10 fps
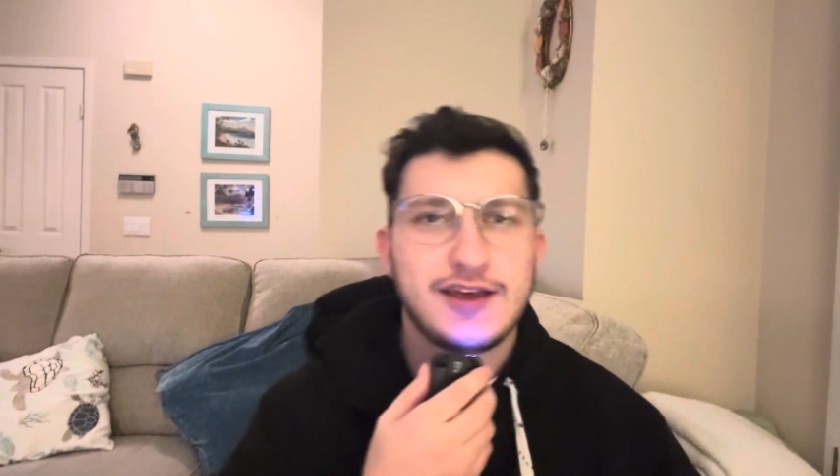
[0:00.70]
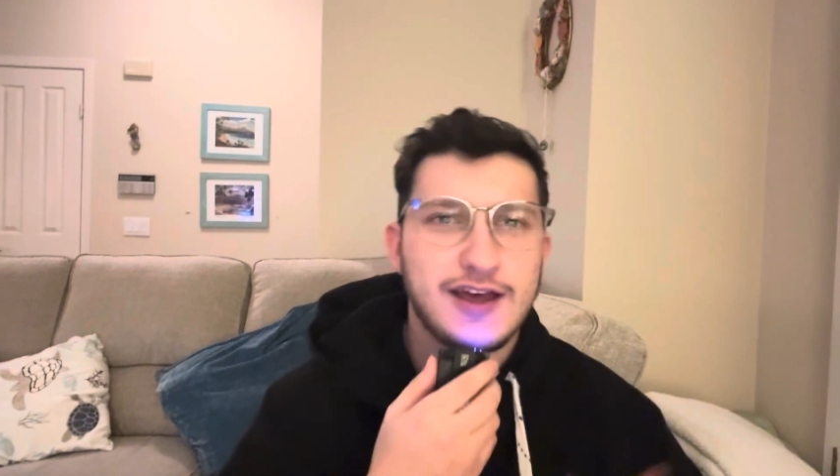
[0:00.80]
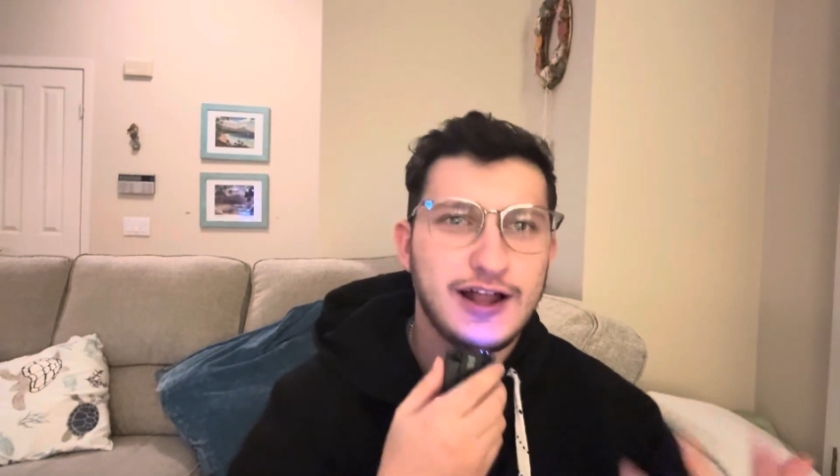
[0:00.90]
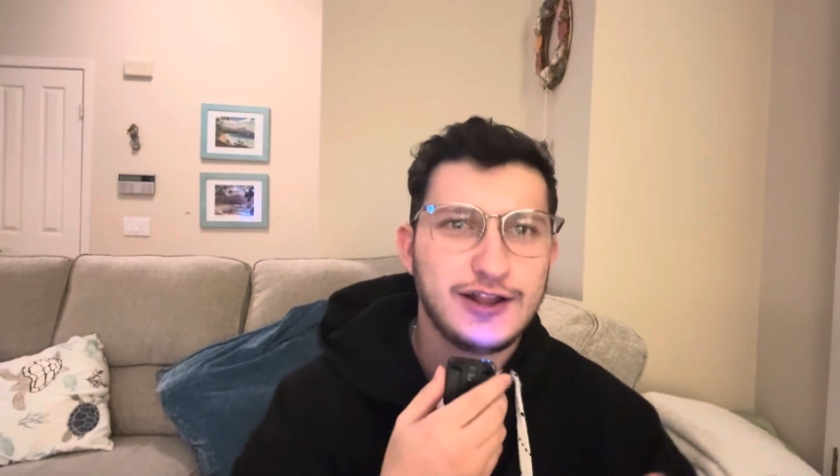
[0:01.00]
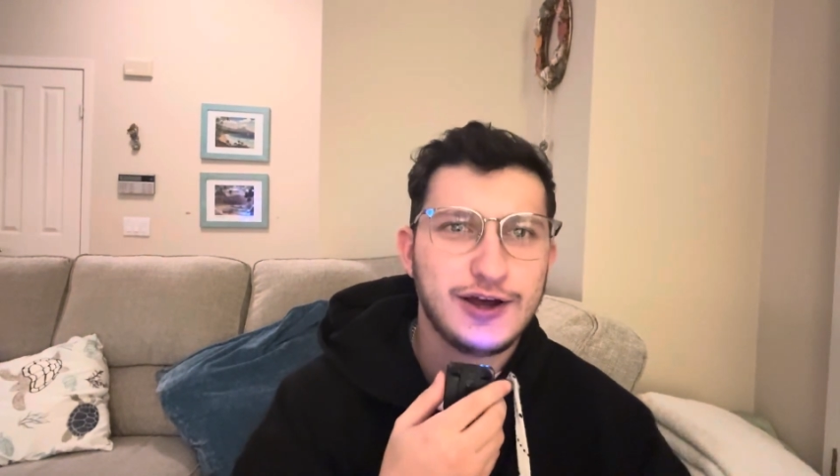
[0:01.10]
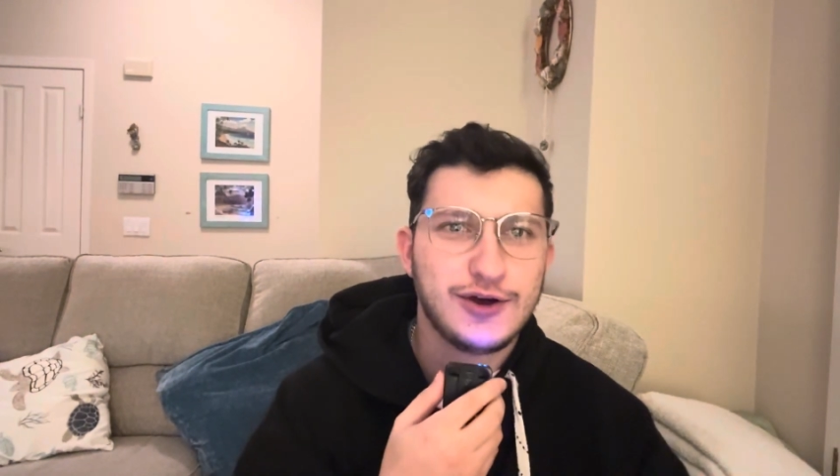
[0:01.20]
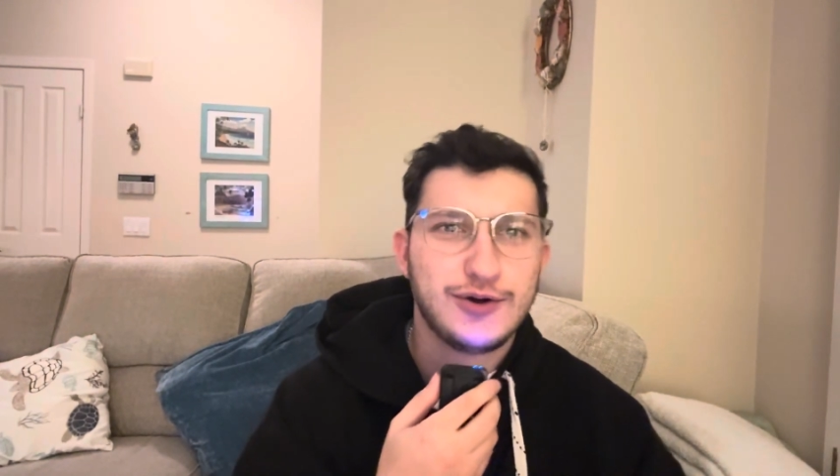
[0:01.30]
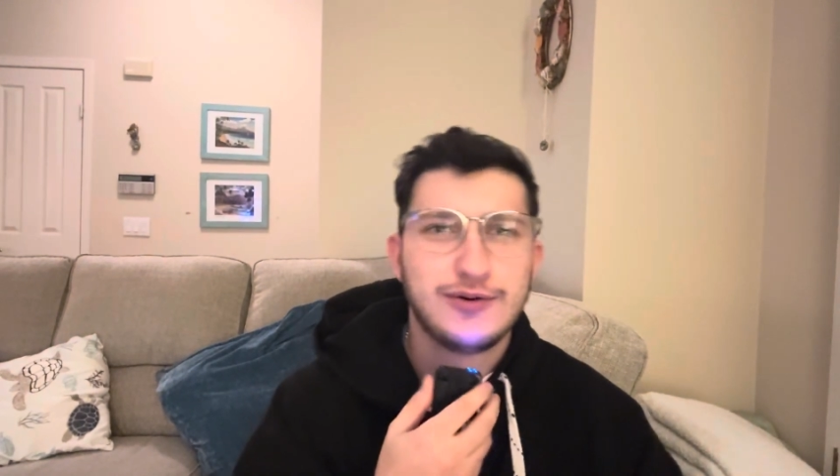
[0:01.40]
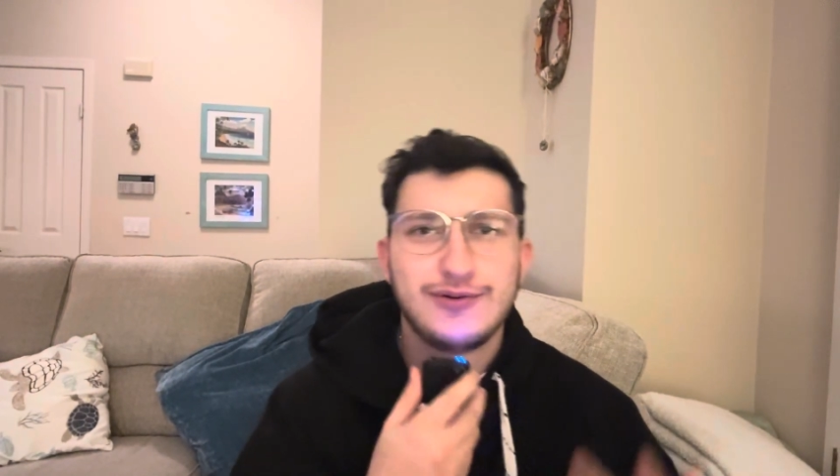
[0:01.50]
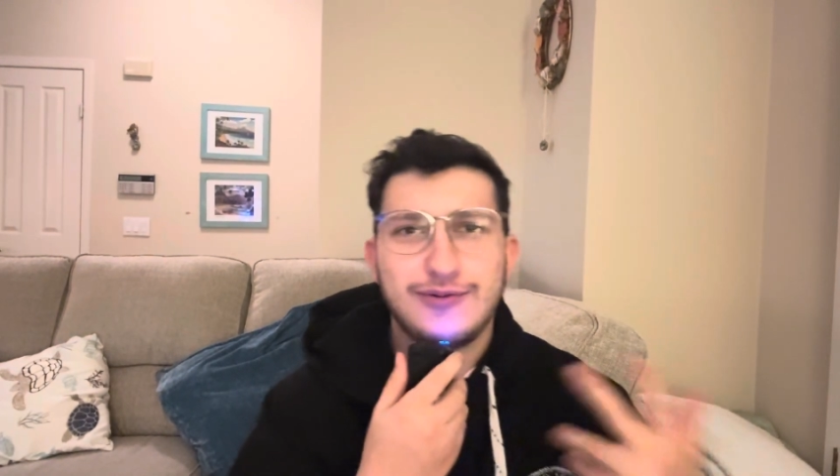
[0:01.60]

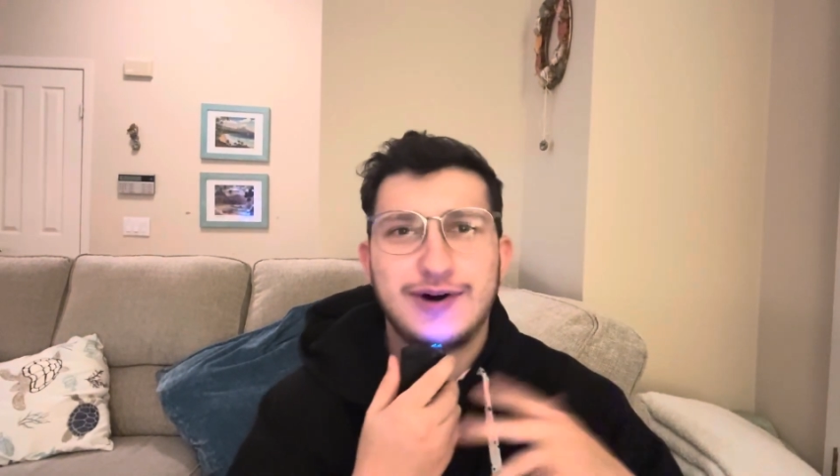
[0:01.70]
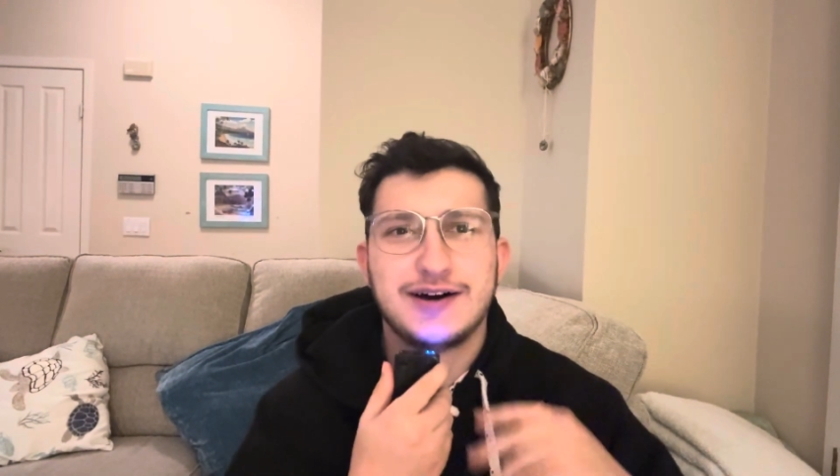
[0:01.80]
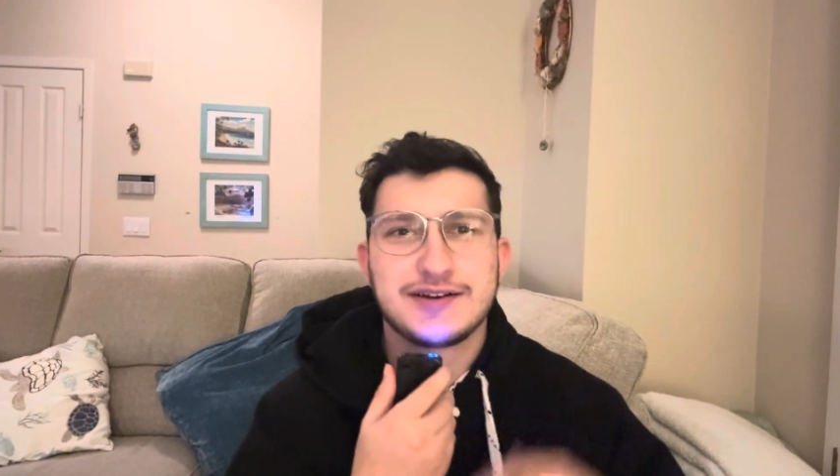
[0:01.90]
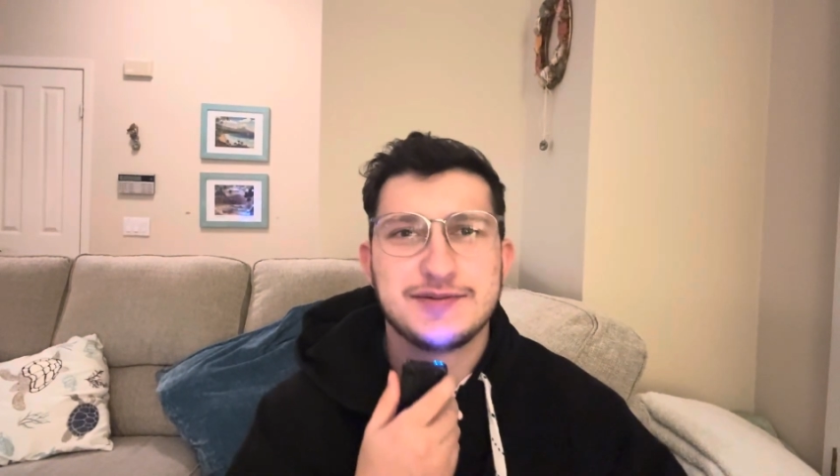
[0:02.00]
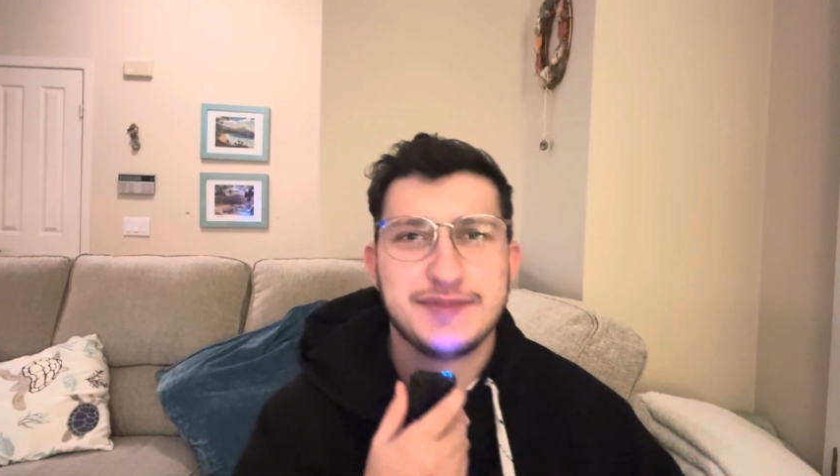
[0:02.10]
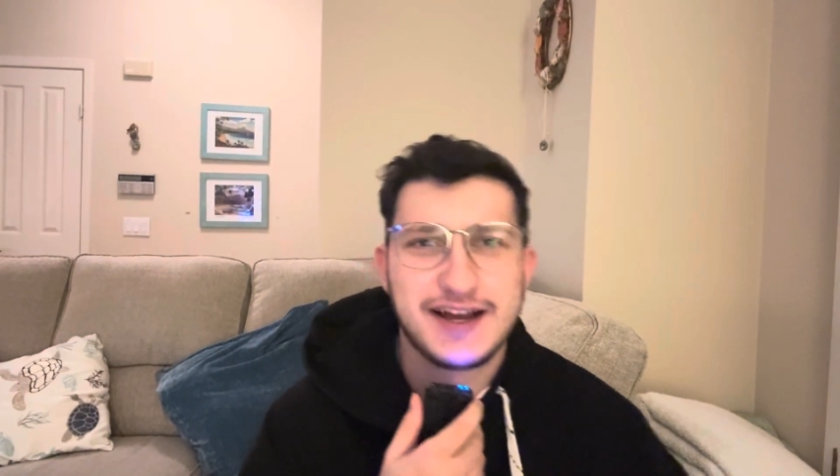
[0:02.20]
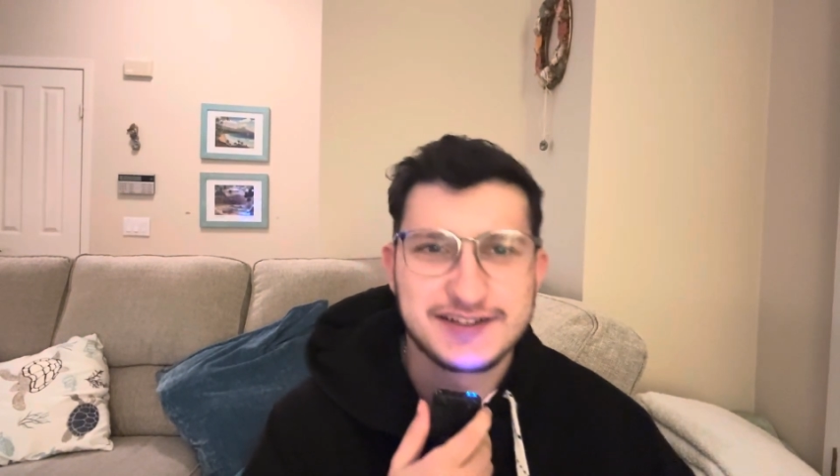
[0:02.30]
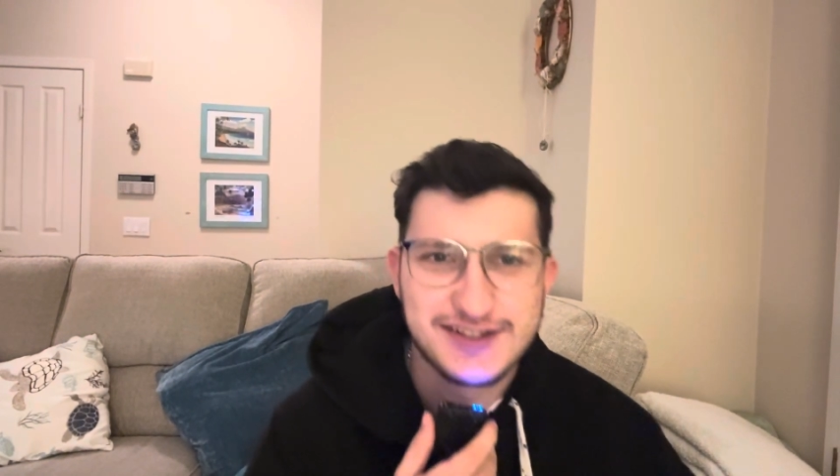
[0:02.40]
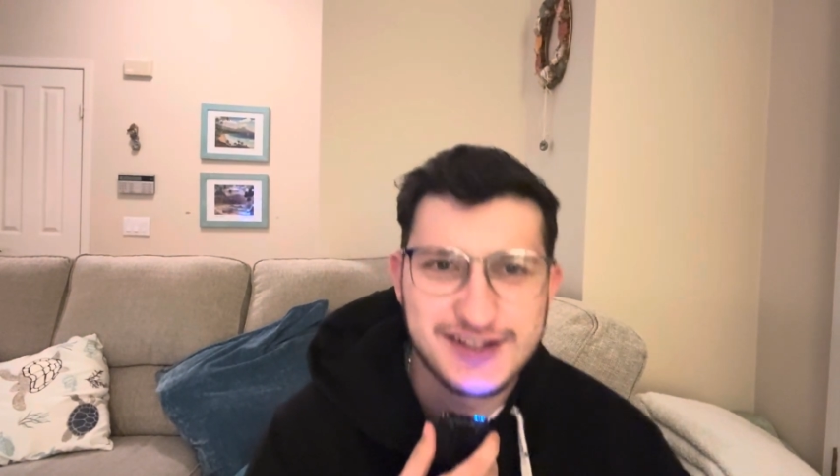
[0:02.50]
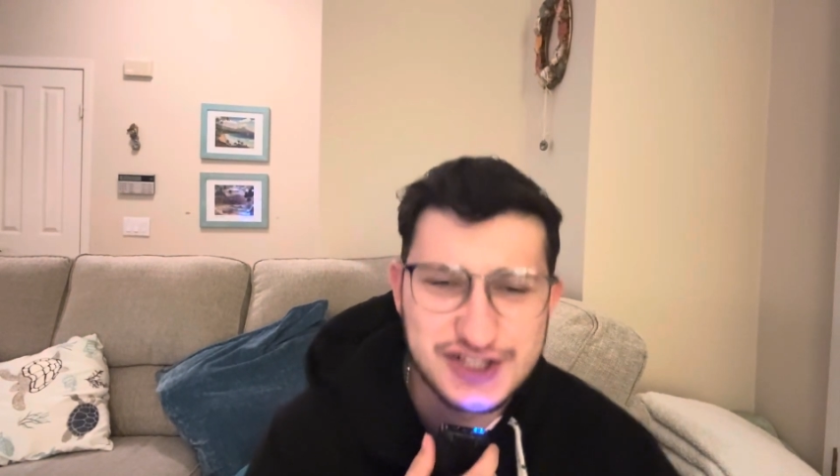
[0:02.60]
Hello, welcome
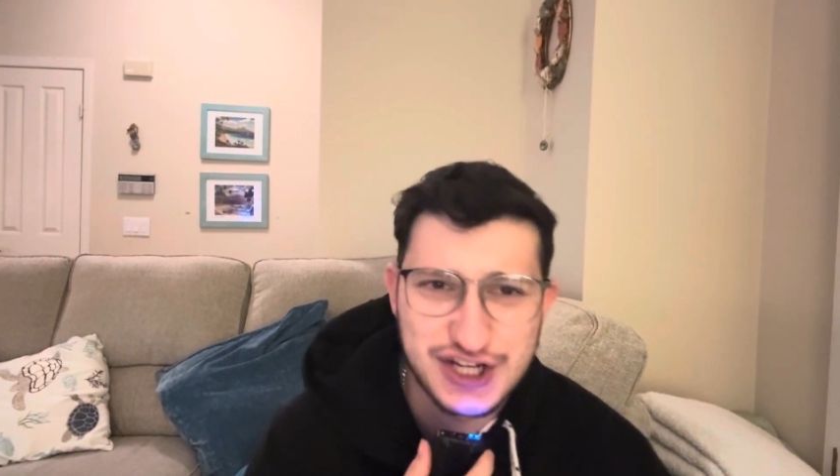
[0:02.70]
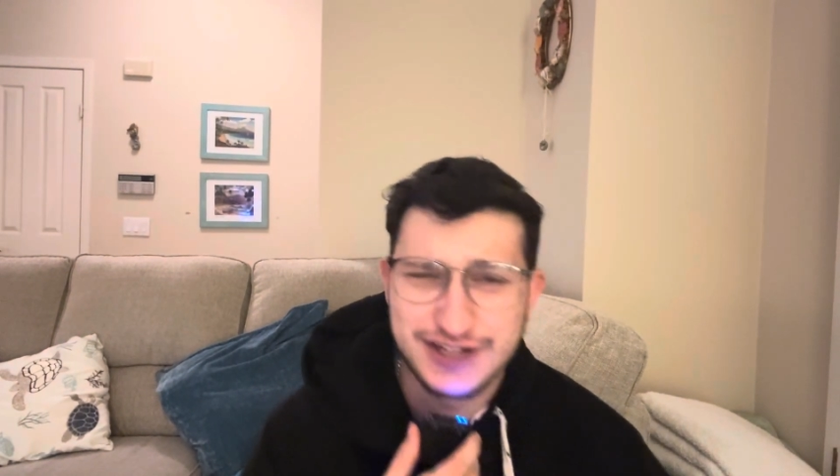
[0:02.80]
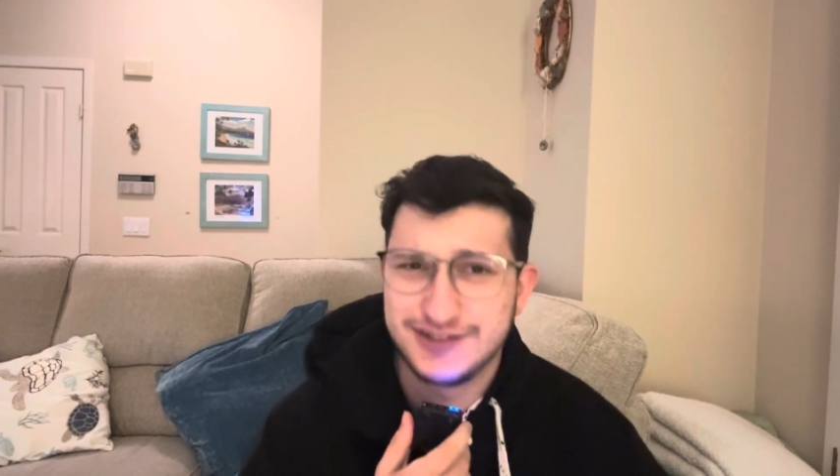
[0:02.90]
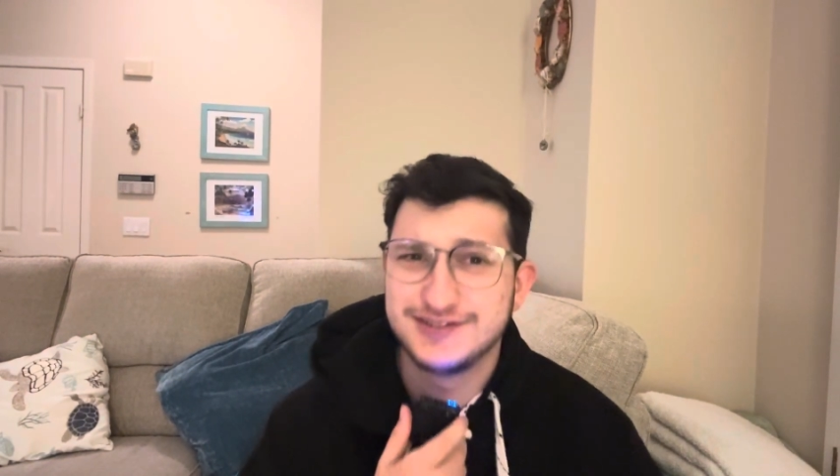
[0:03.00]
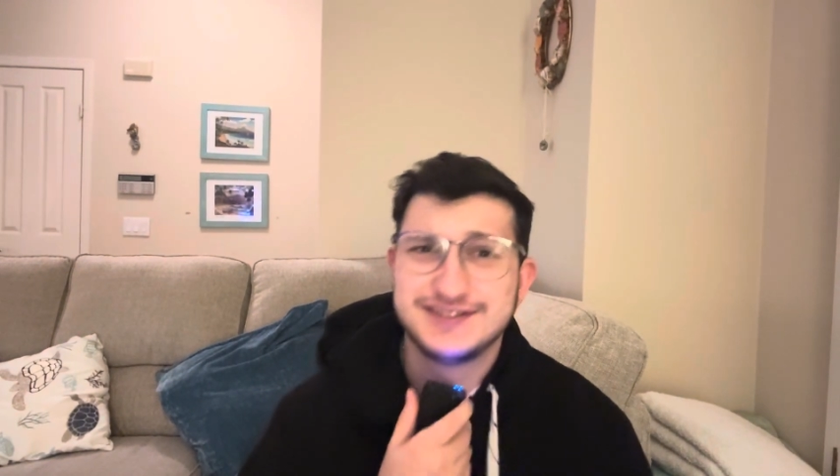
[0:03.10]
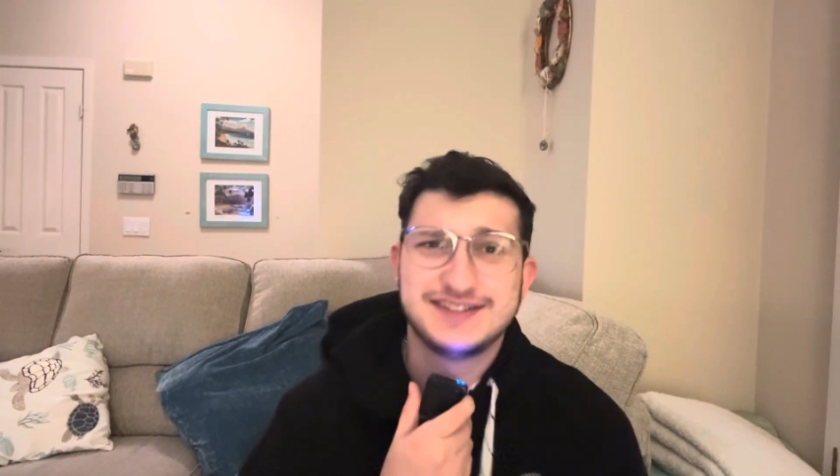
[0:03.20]
back to the channel.